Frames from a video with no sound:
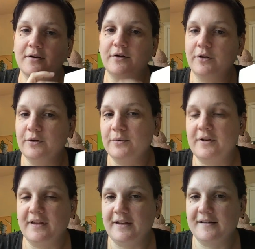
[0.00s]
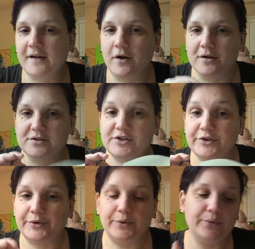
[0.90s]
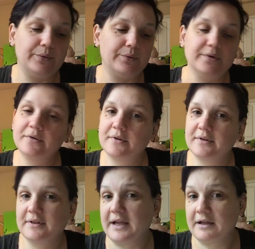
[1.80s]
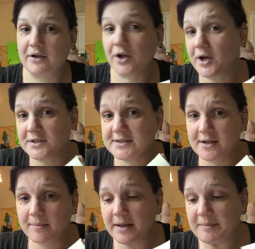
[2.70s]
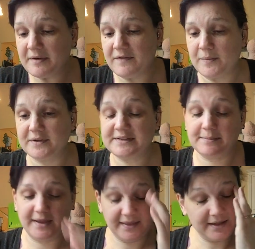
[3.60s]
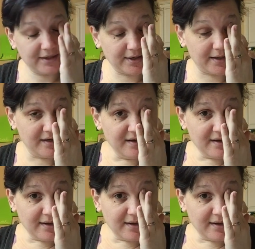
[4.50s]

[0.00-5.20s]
glued these onto like a cardstock paper if you want something thicker.